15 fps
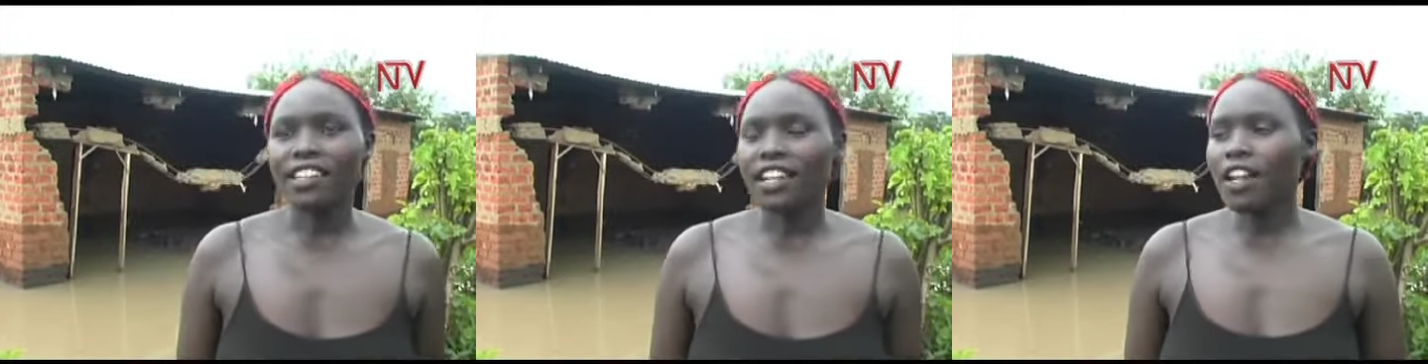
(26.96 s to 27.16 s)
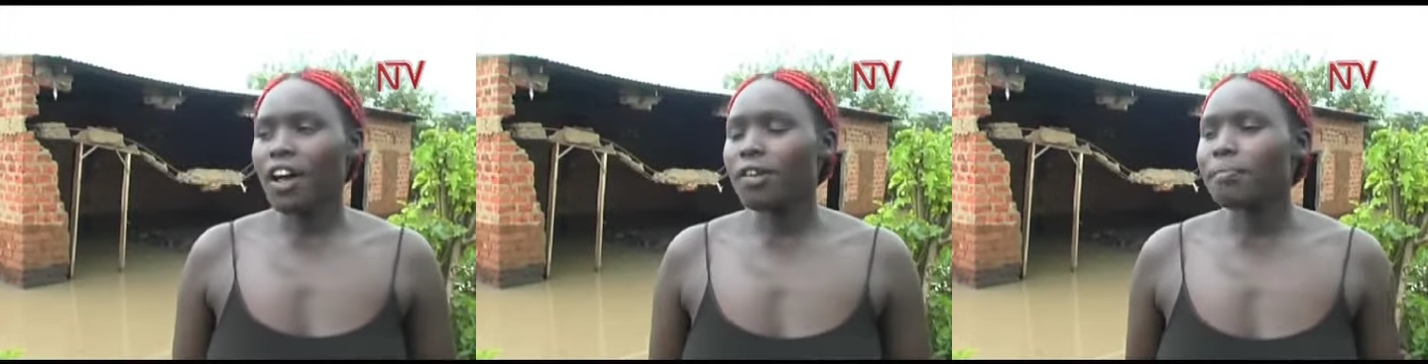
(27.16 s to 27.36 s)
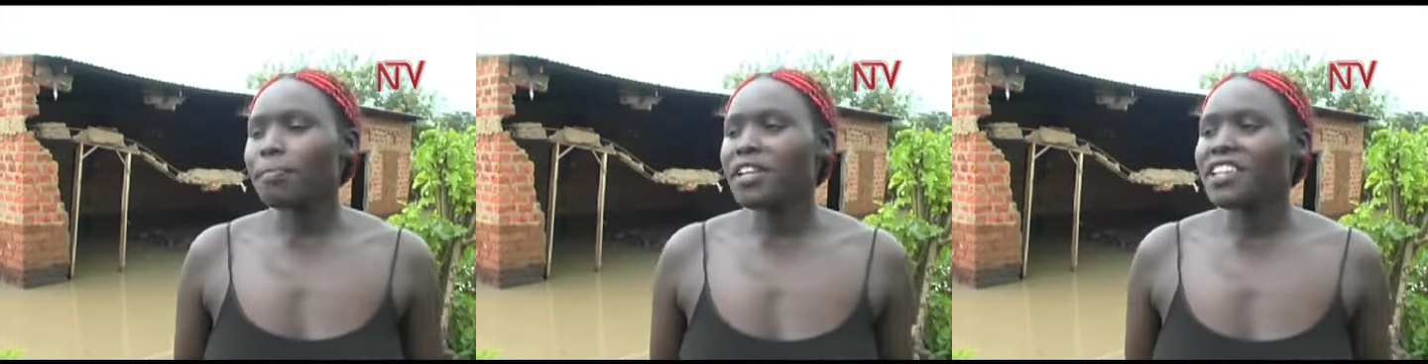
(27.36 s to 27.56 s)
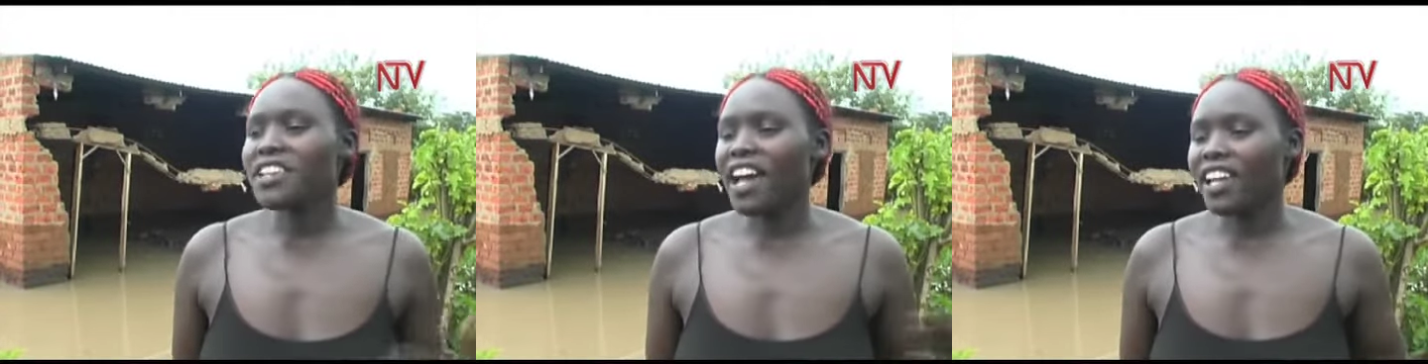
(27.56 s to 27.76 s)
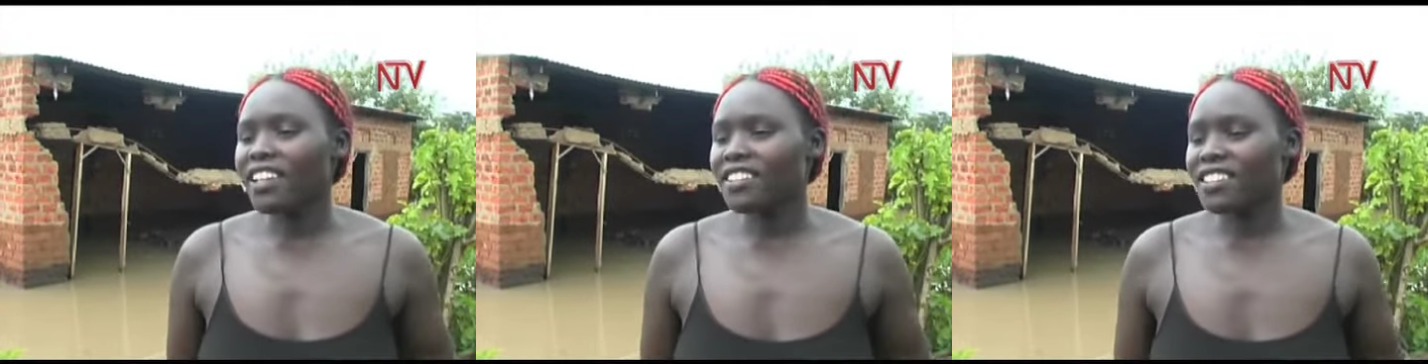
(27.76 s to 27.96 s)
at around
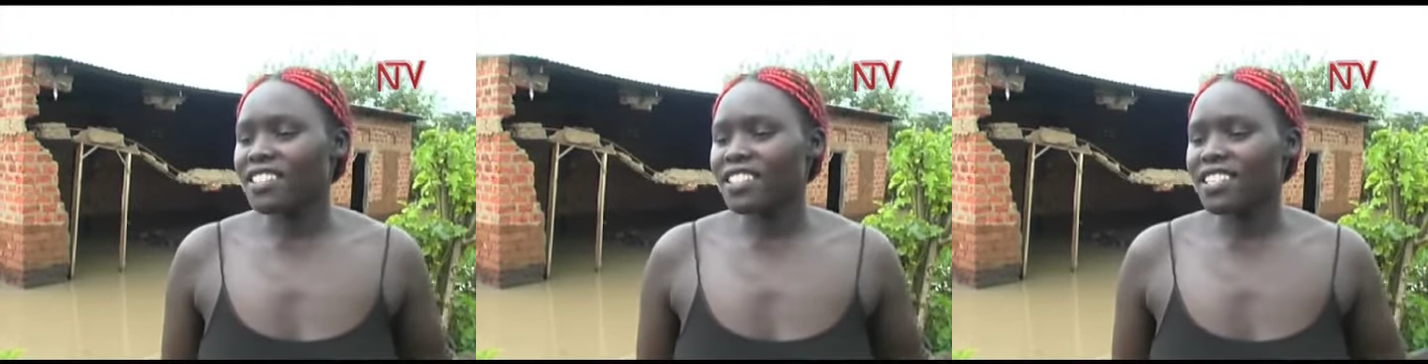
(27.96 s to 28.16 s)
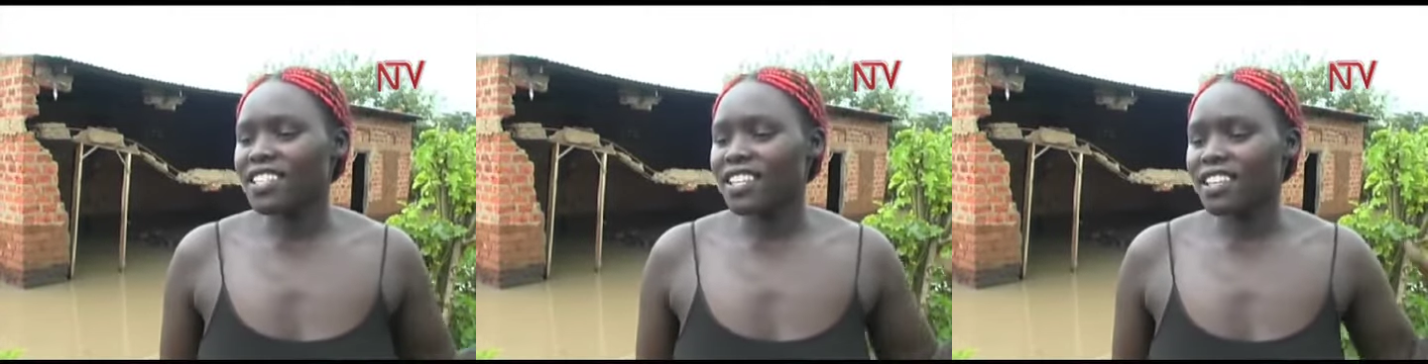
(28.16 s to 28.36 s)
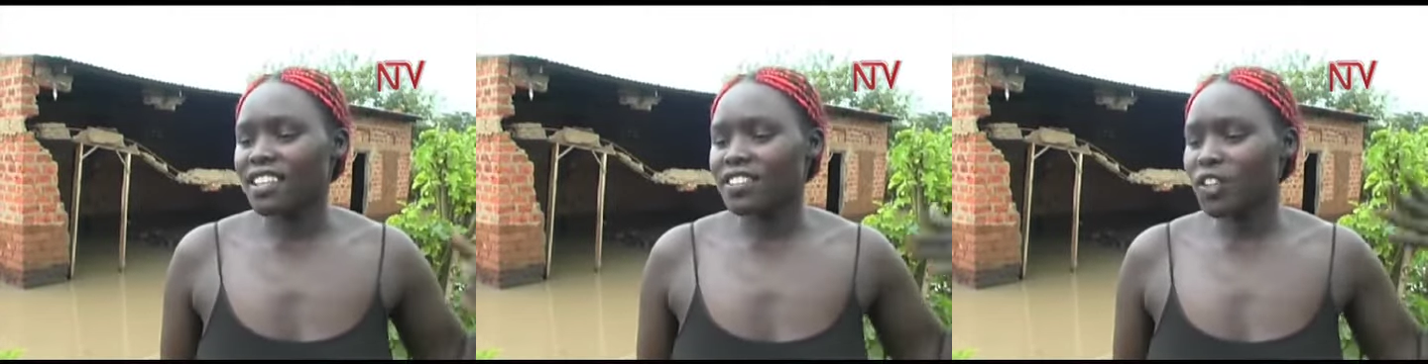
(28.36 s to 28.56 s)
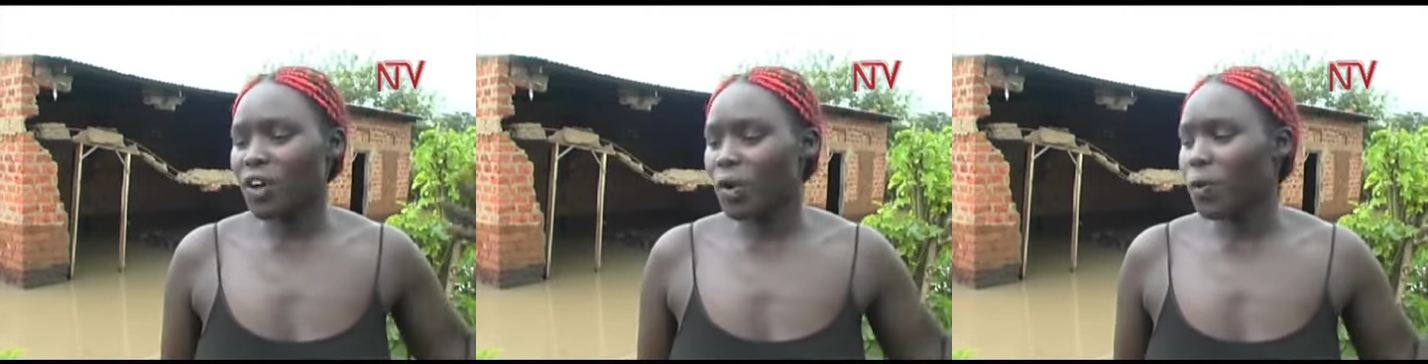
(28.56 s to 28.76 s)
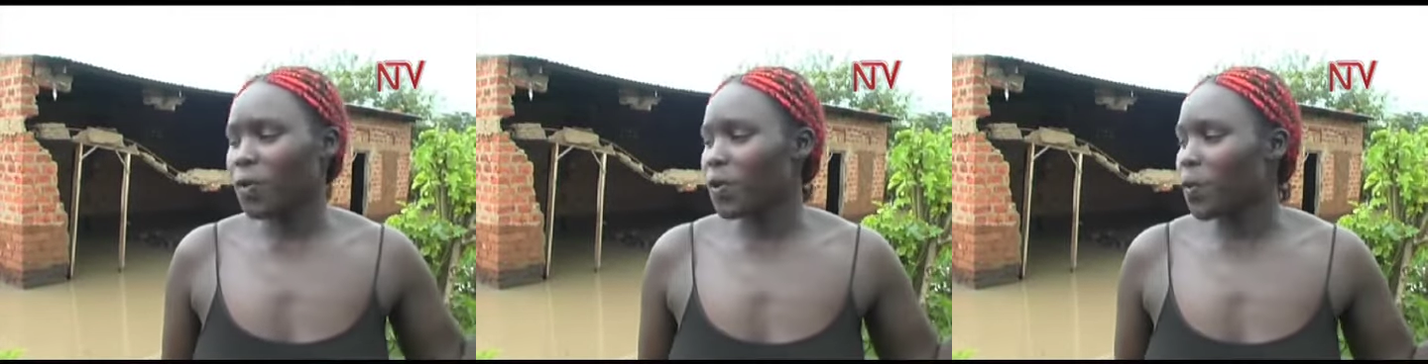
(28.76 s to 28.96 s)
midnight.
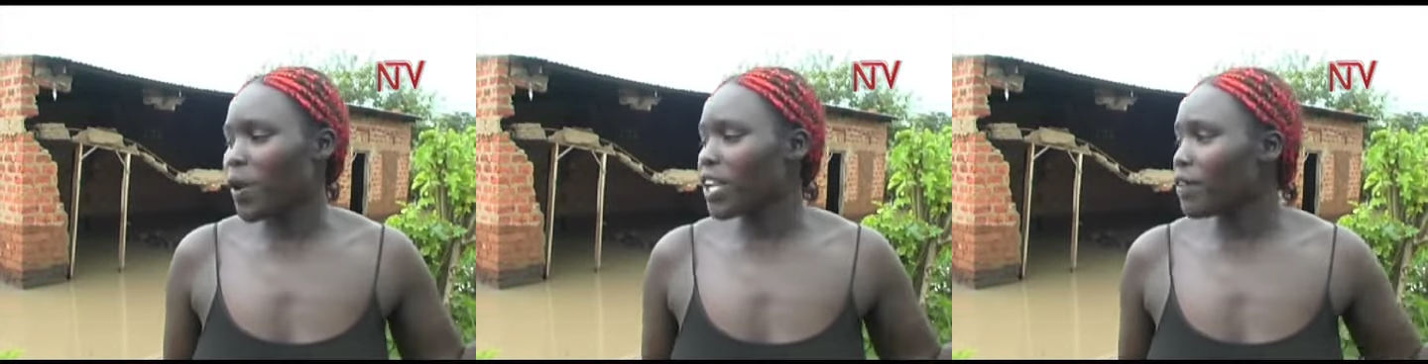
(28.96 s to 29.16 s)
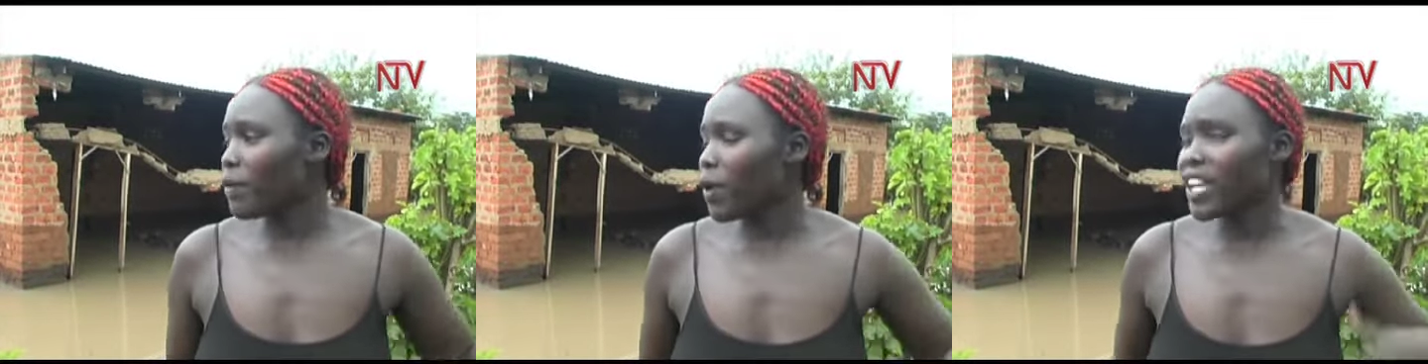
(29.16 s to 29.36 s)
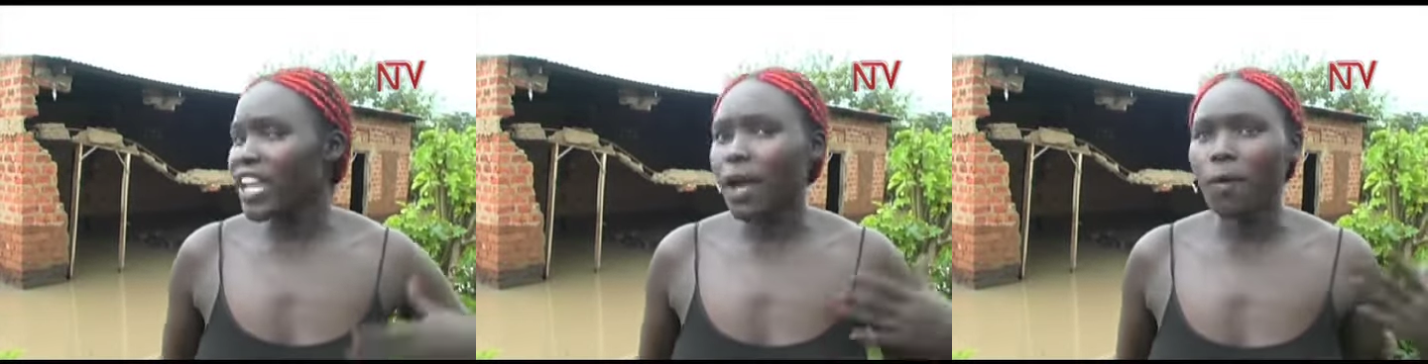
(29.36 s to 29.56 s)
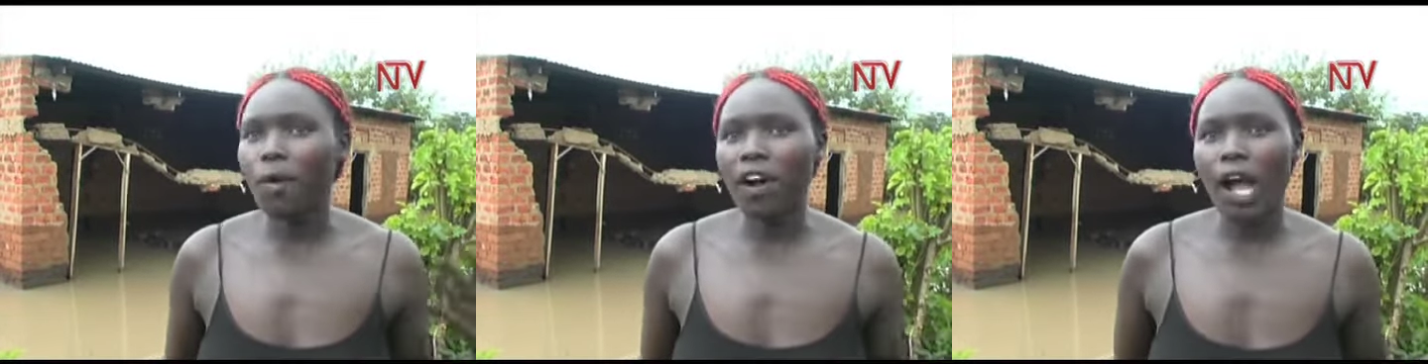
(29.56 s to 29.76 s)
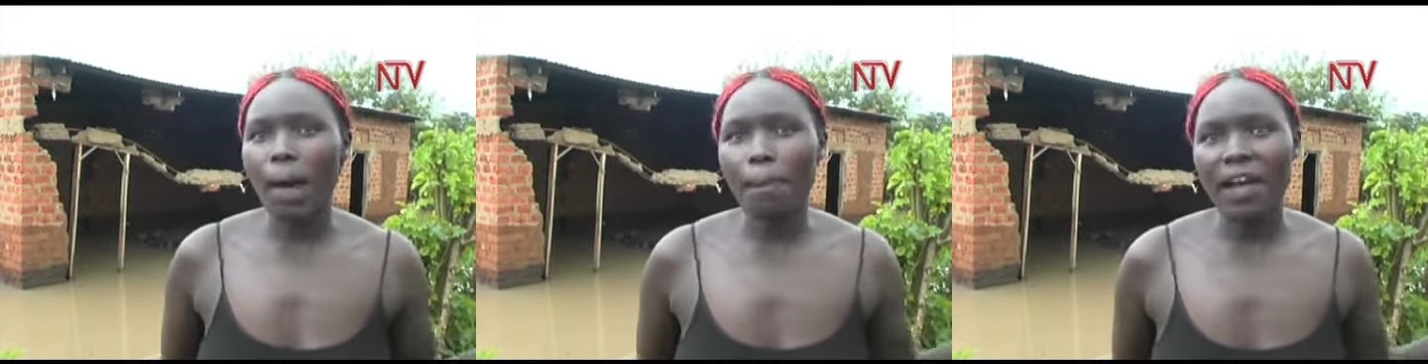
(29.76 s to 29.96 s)
So when I
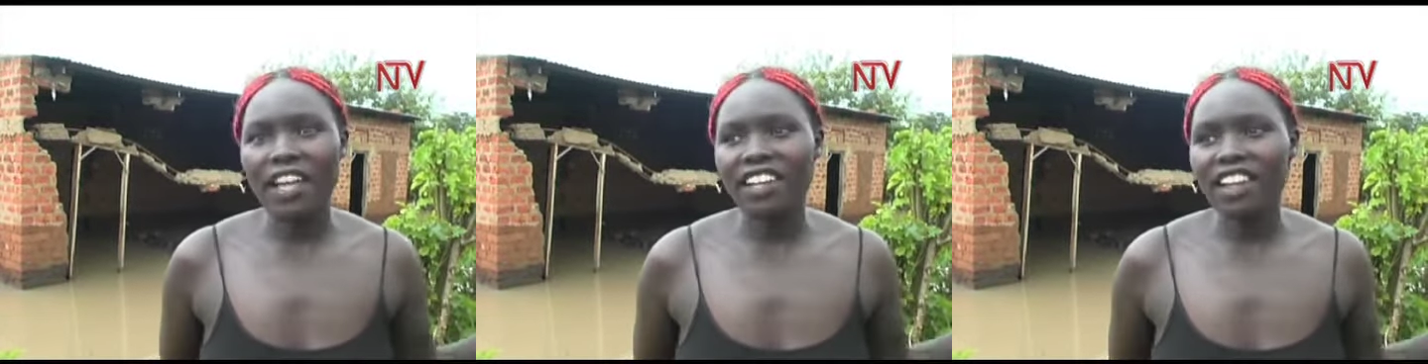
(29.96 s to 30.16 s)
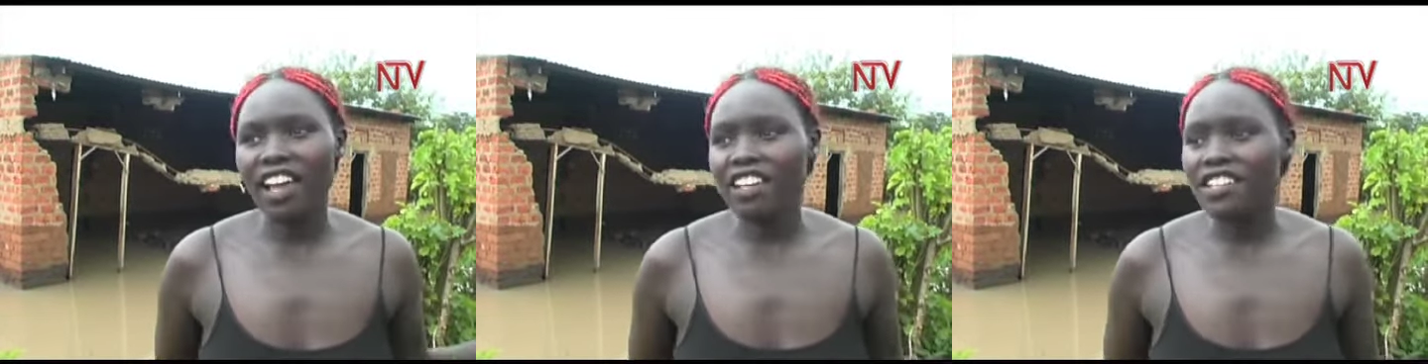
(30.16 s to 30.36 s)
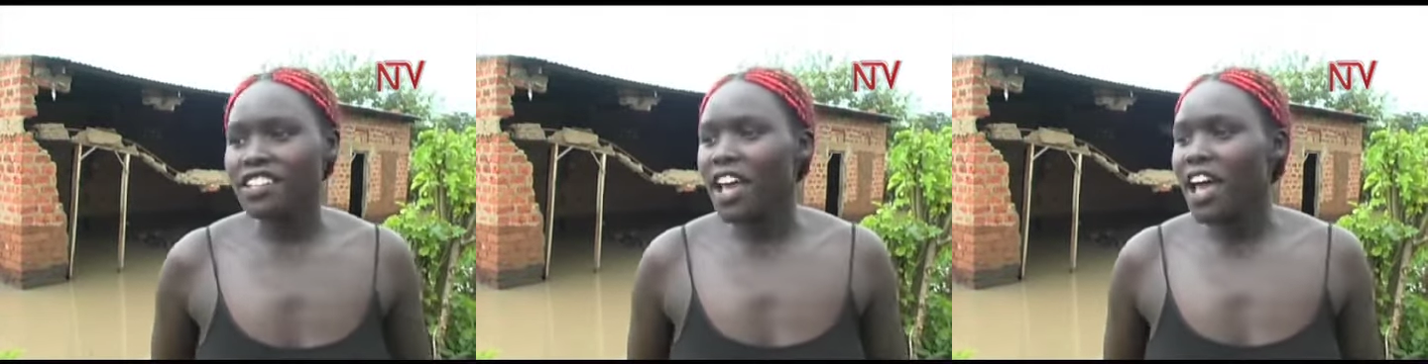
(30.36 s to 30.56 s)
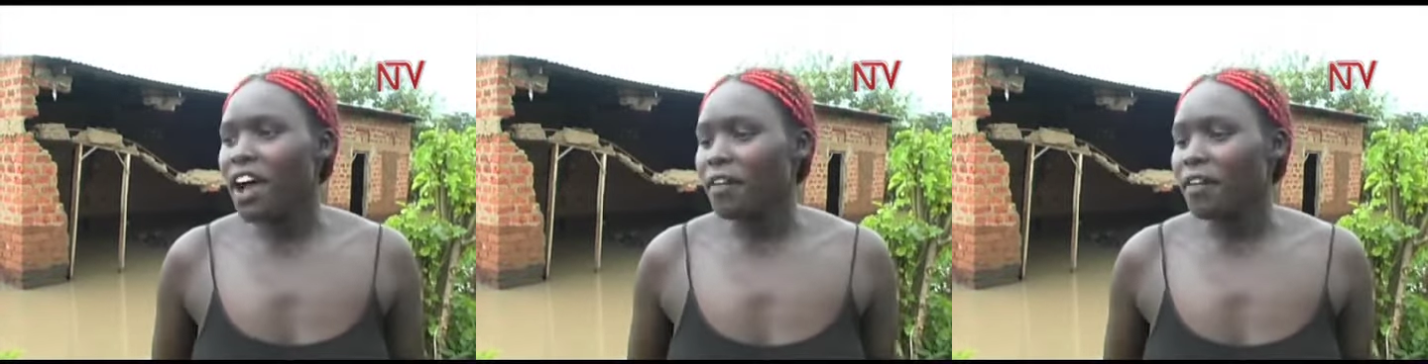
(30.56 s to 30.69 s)
woke up at night,